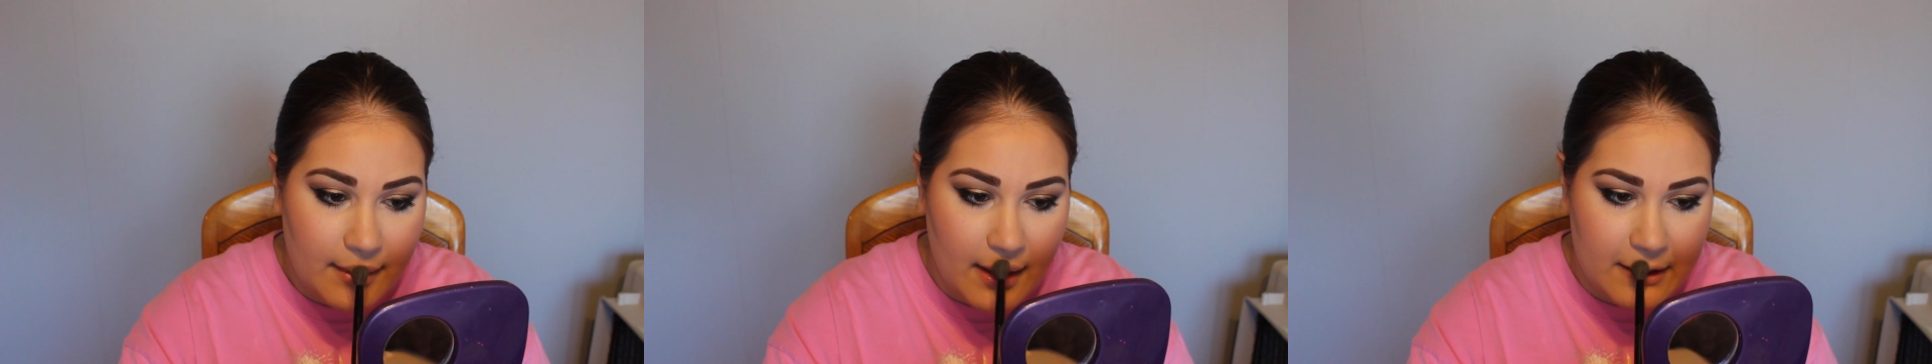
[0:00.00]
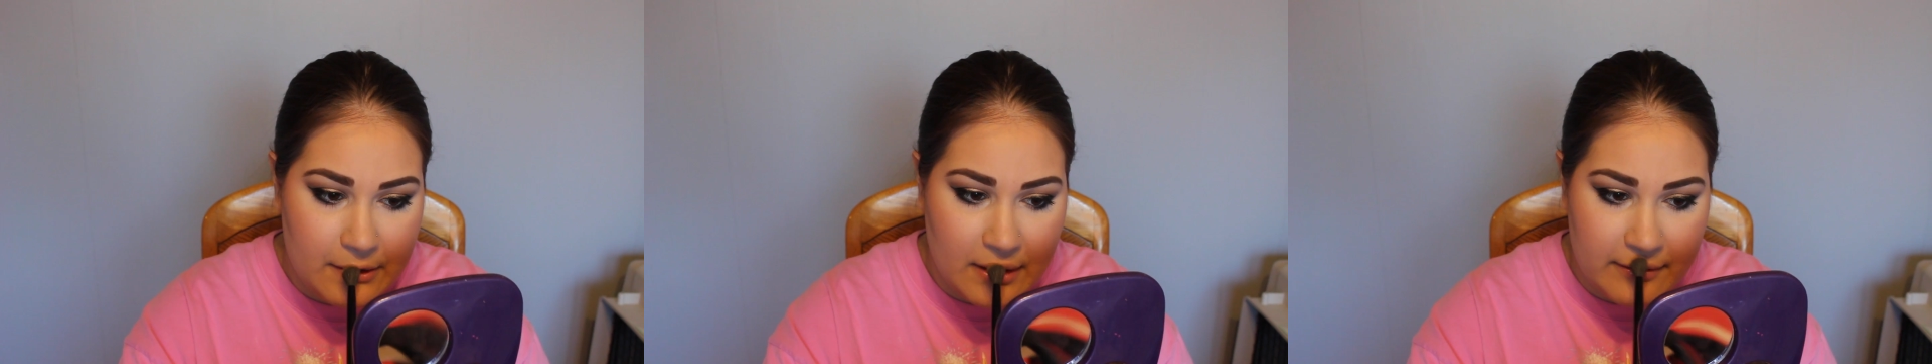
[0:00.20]

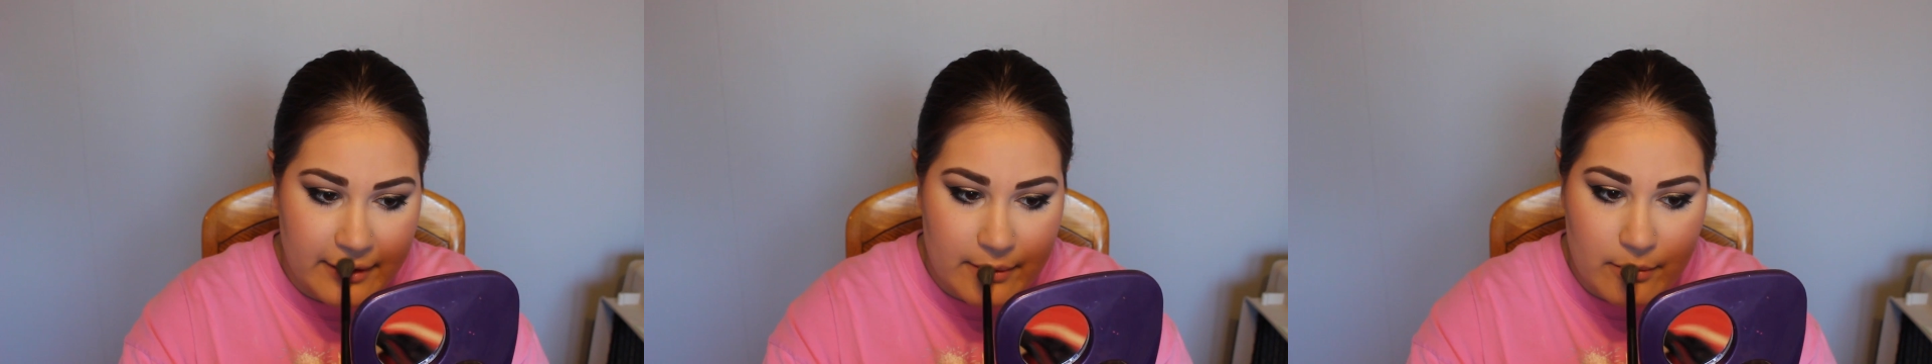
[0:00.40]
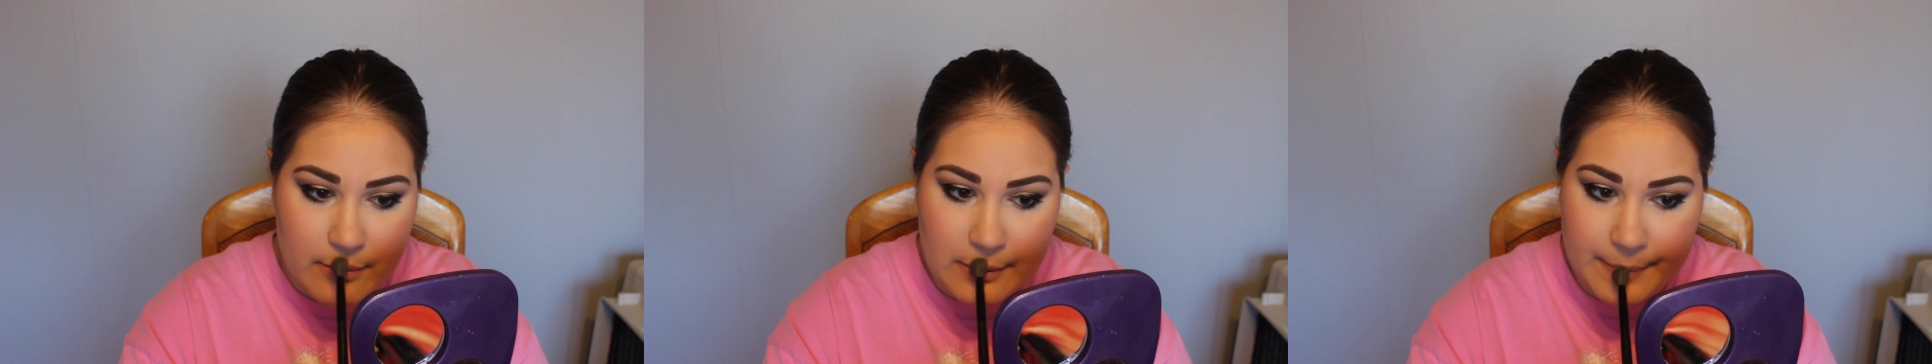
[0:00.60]
I do have
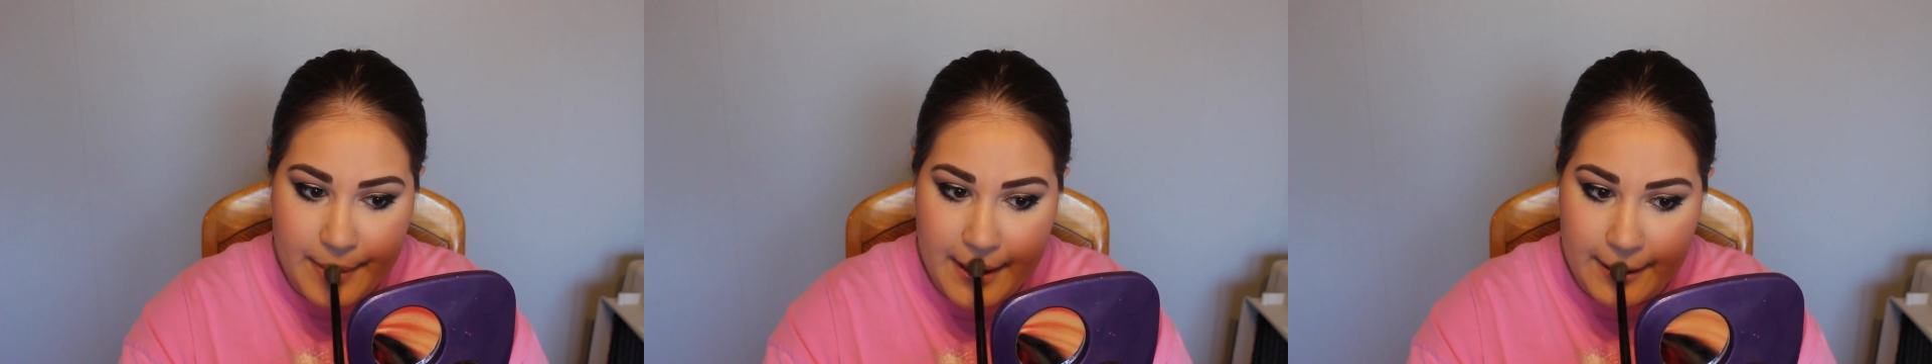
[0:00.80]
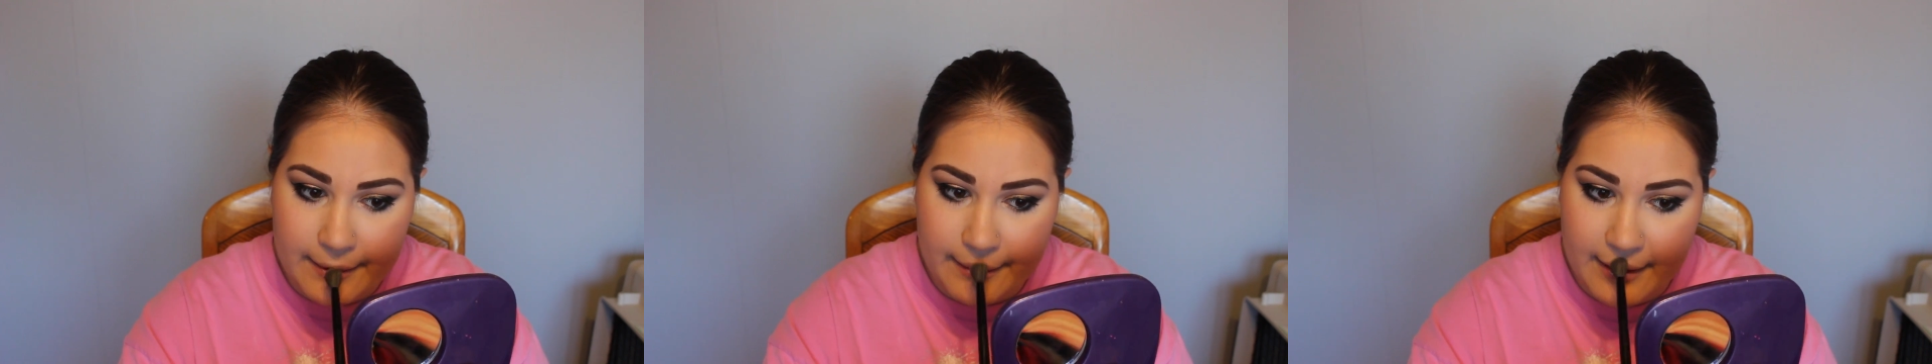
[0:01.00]
like one more
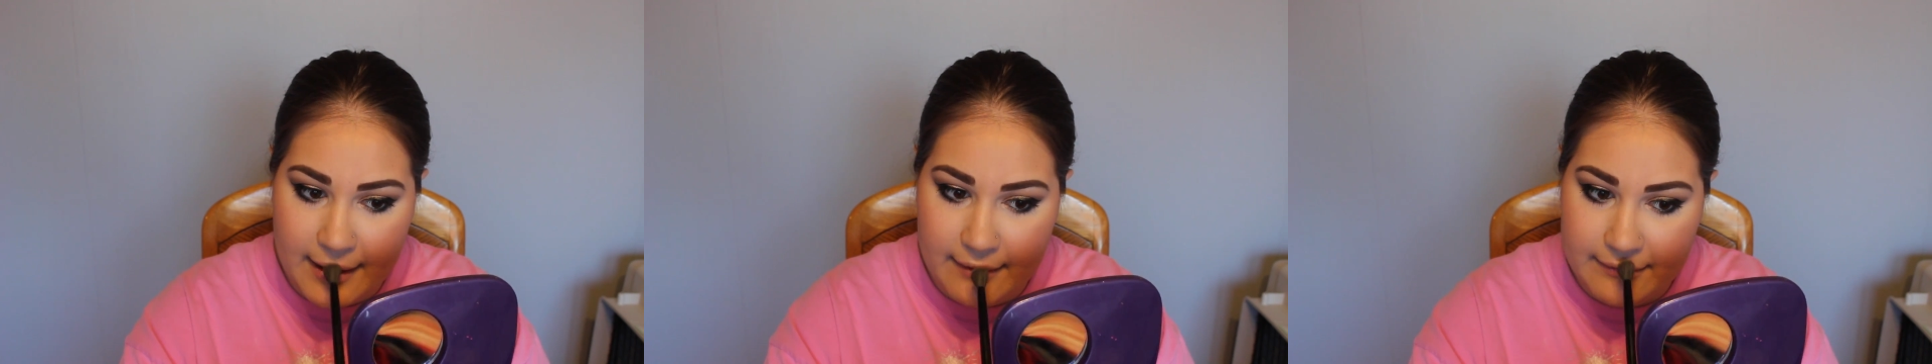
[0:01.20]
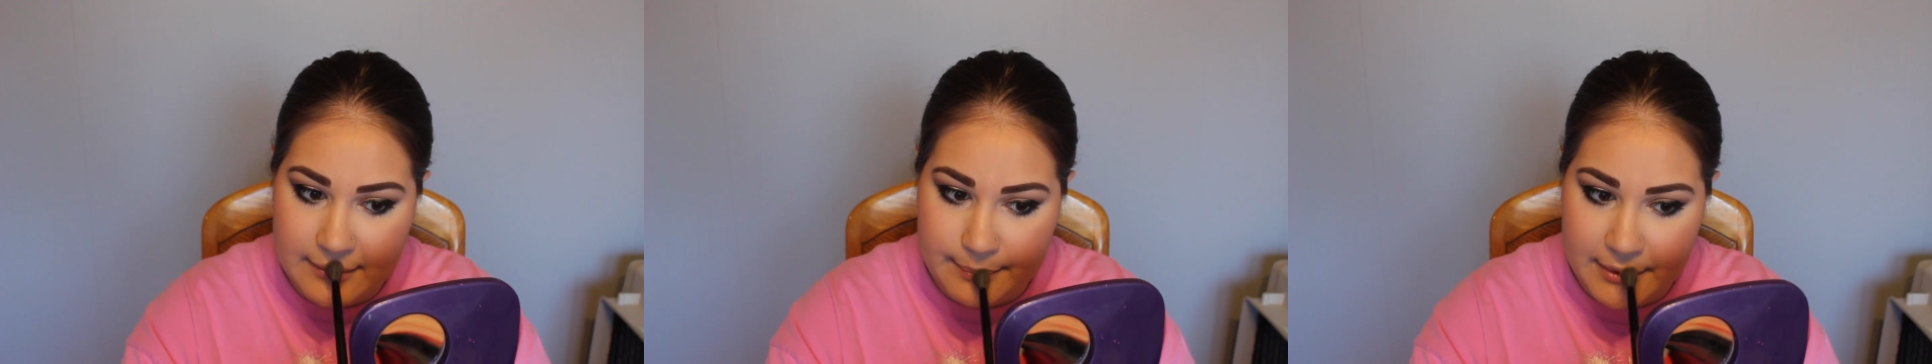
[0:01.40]
pair
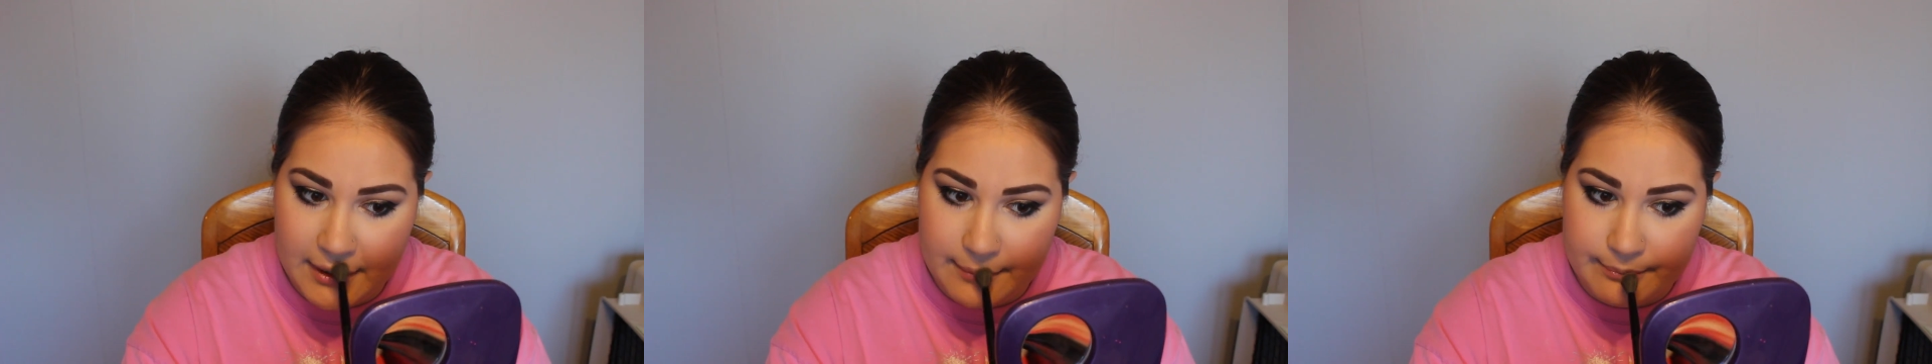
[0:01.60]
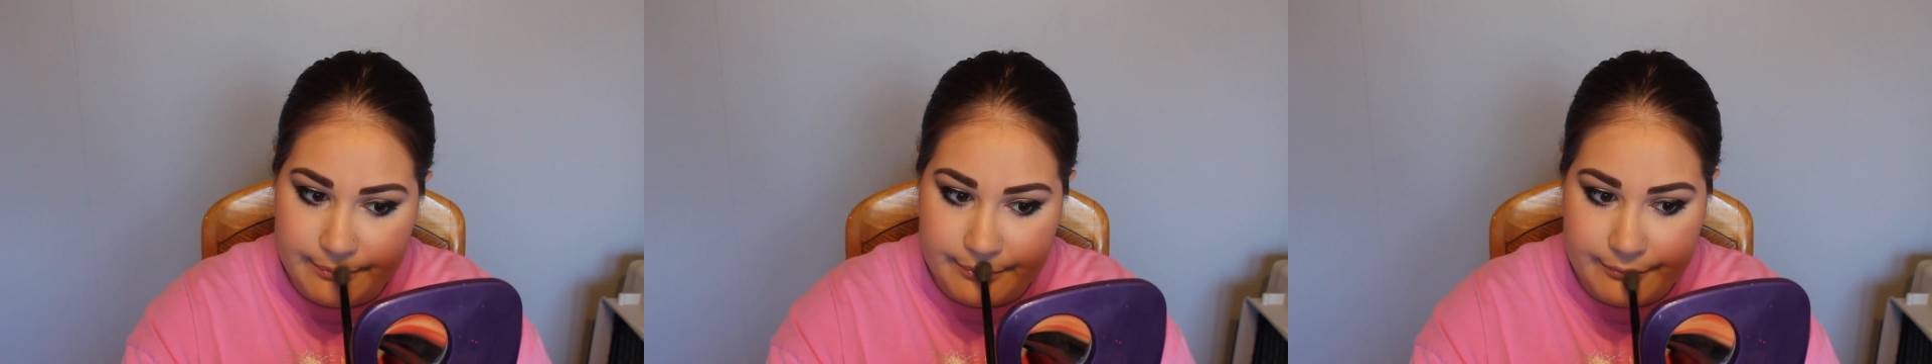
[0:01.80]
left,
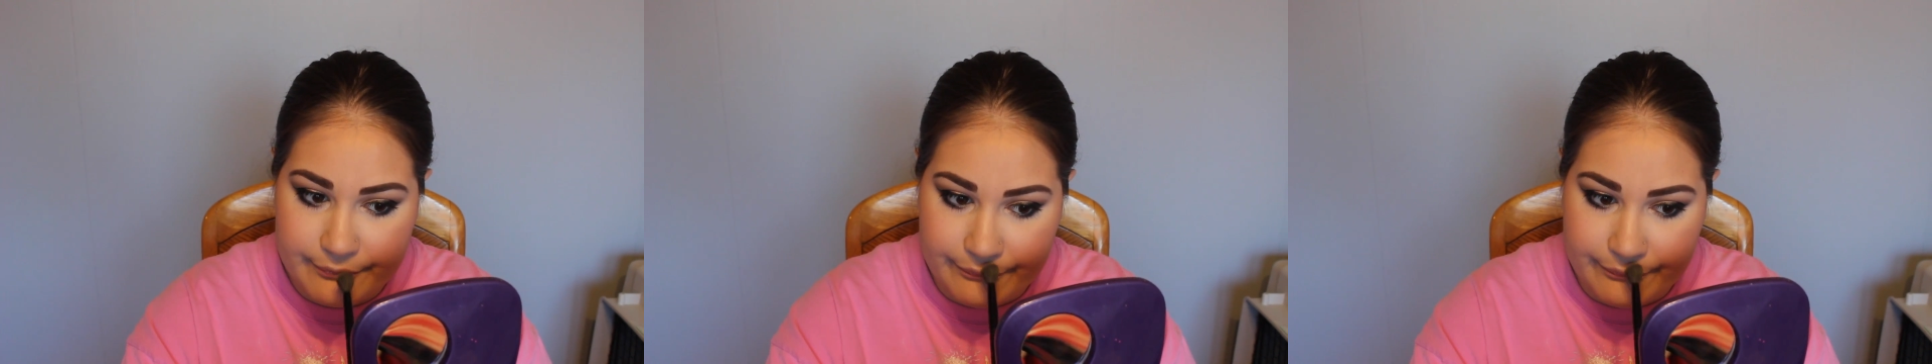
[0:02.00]
but